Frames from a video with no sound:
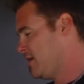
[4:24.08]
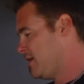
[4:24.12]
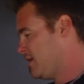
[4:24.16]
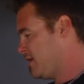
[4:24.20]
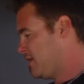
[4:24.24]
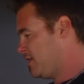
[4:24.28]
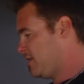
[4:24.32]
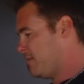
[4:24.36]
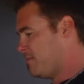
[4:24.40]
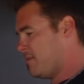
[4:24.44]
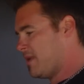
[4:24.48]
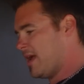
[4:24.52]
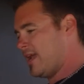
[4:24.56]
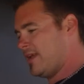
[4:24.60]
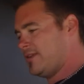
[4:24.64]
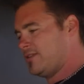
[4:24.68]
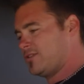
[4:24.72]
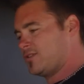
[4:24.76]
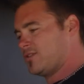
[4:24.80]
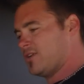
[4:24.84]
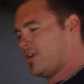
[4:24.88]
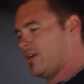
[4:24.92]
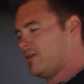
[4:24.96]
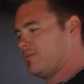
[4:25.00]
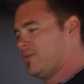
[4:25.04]
The main
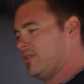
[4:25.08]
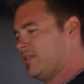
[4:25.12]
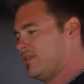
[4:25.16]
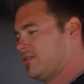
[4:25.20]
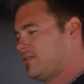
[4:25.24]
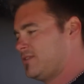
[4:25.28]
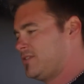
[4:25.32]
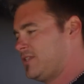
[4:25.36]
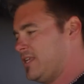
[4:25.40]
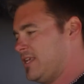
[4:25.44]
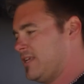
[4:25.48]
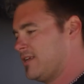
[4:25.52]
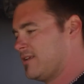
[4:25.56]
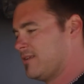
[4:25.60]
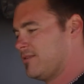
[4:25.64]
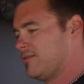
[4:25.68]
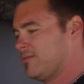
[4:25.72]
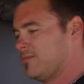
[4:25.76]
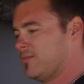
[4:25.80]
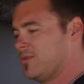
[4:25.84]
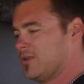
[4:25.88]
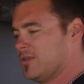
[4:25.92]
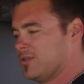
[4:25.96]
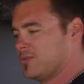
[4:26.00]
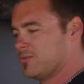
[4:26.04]
side with the sink
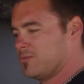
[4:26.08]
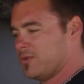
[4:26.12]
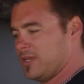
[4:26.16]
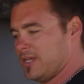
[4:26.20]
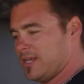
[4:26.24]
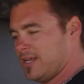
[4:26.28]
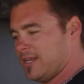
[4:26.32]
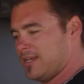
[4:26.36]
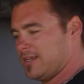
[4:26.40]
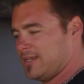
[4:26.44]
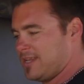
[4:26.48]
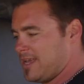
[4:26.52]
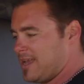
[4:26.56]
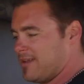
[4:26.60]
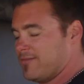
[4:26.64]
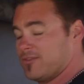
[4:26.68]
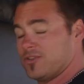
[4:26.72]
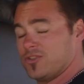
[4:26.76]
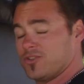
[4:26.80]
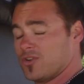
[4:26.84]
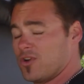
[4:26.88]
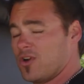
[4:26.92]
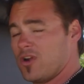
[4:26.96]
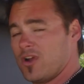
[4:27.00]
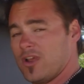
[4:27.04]
was we needed to have a
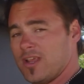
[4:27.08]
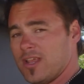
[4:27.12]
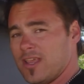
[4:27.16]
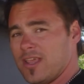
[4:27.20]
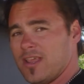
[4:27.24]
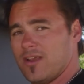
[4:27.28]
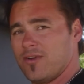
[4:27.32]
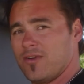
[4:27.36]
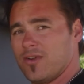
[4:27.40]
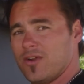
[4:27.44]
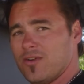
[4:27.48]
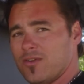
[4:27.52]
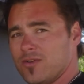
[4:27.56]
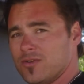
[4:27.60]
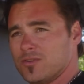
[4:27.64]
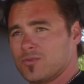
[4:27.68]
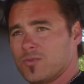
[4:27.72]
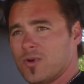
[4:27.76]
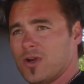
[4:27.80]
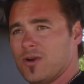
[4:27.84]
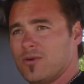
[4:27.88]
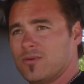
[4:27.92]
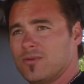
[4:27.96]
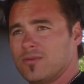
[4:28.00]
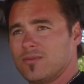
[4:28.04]
drying area as
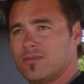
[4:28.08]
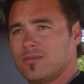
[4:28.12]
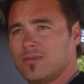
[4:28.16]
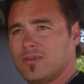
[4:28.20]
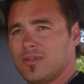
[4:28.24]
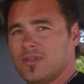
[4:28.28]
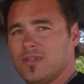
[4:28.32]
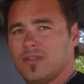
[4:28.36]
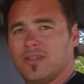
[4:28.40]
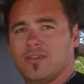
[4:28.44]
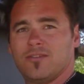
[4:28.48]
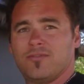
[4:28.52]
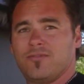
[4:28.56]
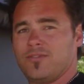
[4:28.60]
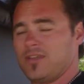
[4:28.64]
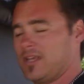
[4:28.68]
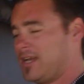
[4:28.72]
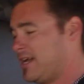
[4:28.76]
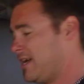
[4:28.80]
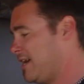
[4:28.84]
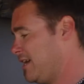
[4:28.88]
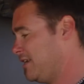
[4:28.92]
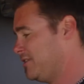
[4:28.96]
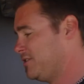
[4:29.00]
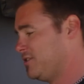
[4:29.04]
well. If you
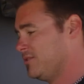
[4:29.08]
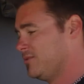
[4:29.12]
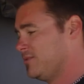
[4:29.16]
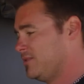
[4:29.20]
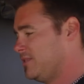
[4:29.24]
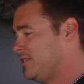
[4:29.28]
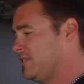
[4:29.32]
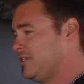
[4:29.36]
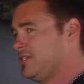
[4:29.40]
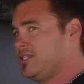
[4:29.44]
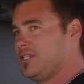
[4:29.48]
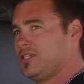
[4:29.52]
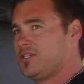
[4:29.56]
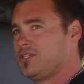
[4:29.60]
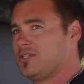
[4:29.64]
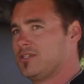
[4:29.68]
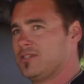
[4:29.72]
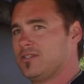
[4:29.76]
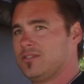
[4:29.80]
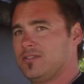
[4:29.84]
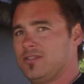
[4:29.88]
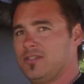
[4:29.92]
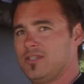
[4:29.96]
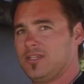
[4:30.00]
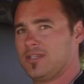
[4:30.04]
are doing the
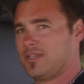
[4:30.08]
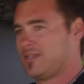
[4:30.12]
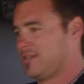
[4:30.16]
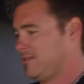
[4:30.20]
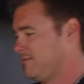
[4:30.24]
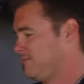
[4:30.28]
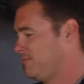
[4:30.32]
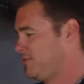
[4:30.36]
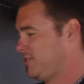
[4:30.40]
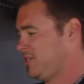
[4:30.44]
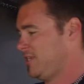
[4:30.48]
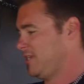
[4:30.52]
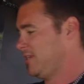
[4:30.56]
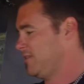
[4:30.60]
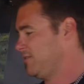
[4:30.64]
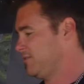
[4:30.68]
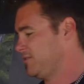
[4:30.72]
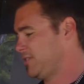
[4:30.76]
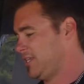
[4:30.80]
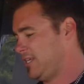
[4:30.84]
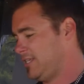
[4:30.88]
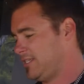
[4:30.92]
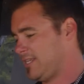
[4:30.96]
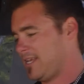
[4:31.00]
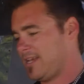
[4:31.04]
dishes, you can sit a little
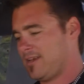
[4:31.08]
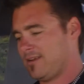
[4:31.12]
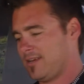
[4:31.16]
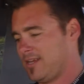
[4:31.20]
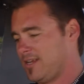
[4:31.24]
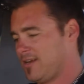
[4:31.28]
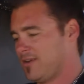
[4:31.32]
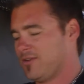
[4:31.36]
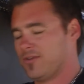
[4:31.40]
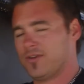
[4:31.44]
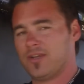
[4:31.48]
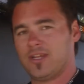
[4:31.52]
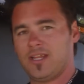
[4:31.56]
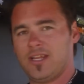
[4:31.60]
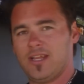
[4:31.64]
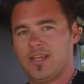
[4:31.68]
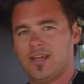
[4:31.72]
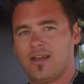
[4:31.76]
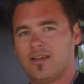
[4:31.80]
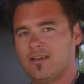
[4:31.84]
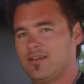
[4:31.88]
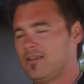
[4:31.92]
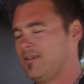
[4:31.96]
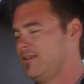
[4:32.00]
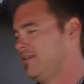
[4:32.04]
tea towel down onto
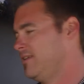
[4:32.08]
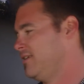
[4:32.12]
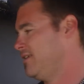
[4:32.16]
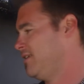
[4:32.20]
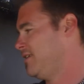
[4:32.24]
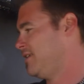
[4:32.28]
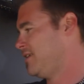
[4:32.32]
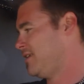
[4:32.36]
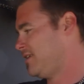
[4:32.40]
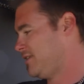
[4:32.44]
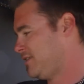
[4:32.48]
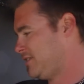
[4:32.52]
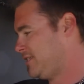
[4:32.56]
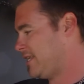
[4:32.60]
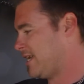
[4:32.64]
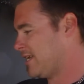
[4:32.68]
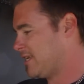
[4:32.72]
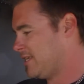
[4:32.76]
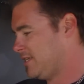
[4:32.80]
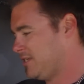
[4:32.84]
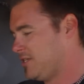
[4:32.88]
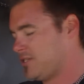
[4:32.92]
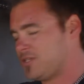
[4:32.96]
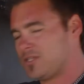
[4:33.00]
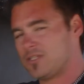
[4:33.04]
here, stack
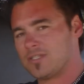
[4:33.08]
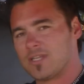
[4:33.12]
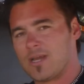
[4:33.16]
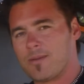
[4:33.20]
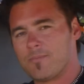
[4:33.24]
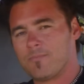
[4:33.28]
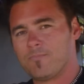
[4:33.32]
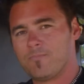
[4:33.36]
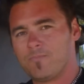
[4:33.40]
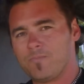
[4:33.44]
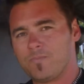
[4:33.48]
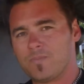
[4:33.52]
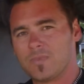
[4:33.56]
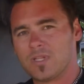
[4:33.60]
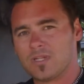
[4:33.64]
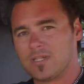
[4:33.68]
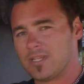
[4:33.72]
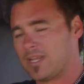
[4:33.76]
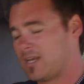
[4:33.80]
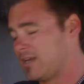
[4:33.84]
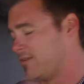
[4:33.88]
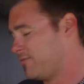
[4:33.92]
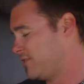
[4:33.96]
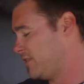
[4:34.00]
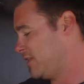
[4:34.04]
your dishes up,
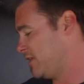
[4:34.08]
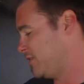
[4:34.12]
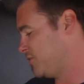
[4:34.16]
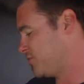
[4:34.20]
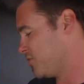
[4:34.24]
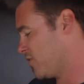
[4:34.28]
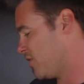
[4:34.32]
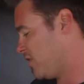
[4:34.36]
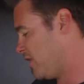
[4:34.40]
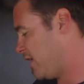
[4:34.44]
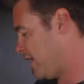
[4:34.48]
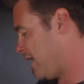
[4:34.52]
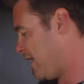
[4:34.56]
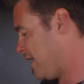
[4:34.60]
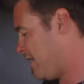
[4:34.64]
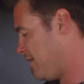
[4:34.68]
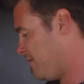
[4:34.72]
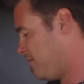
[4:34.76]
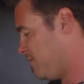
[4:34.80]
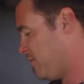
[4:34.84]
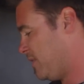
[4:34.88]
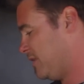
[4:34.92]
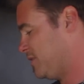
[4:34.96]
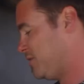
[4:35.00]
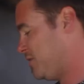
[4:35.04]
let everything dry out.
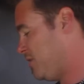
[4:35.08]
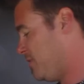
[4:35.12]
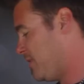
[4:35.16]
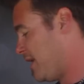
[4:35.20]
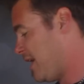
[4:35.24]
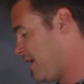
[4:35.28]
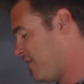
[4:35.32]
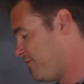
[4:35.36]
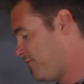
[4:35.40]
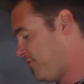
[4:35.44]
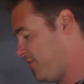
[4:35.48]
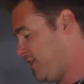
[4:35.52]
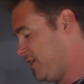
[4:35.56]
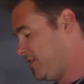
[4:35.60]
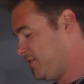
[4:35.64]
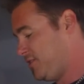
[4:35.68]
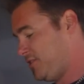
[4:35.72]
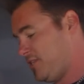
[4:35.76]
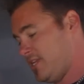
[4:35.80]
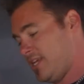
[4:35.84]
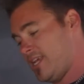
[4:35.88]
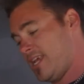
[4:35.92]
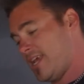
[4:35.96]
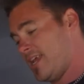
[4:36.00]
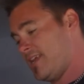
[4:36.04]
Once you are finished,
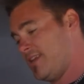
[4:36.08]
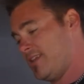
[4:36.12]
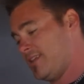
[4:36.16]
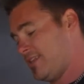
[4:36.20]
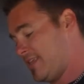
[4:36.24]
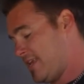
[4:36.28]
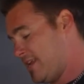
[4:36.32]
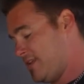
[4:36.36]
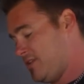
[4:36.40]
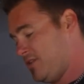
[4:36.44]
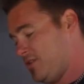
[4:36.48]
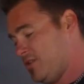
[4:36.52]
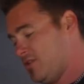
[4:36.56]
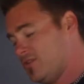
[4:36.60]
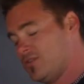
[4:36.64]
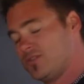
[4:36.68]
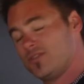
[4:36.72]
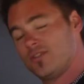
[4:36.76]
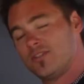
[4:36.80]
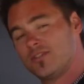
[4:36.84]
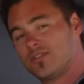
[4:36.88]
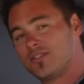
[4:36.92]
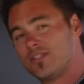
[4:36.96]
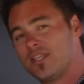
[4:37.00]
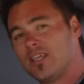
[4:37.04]
you can then use
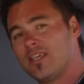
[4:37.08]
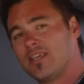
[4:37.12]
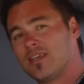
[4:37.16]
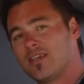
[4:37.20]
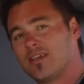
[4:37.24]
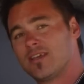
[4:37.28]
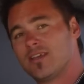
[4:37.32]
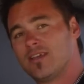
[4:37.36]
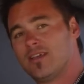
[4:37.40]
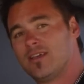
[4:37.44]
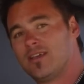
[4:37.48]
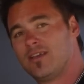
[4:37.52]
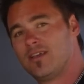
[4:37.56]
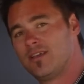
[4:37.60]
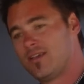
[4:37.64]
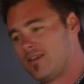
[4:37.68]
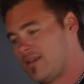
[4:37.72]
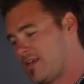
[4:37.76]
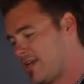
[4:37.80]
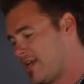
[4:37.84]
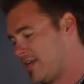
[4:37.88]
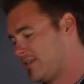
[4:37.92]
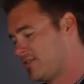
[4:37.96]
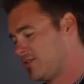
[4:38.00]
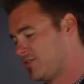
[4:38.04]
the sink
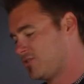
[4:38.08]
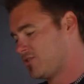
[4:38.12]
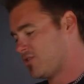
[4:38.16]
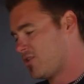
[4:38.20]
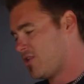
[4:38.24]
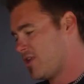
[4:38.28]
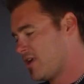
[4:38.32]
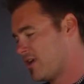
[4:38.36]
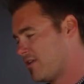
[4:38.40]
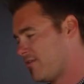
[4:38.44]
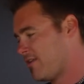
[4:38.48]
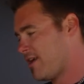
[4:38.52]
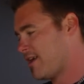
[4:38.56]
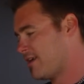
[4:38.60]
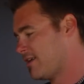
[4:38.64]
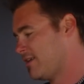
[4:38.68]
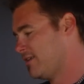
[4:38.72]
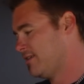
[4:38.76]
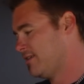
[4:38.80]
as a drying rack.